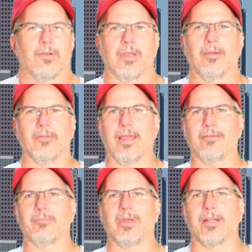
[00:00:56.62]
Okay, well they
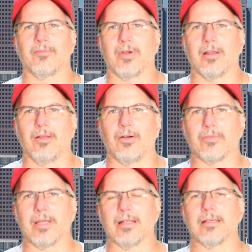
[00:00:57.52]
haven't been here very long
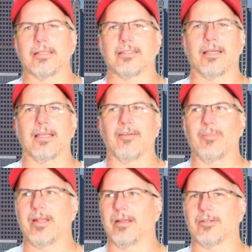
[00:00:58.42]
then, because I tell you I've
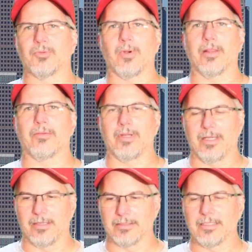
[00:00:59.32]
been here 23
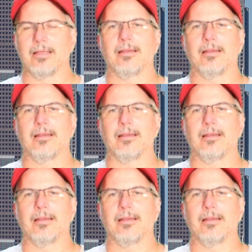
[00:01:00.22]
years.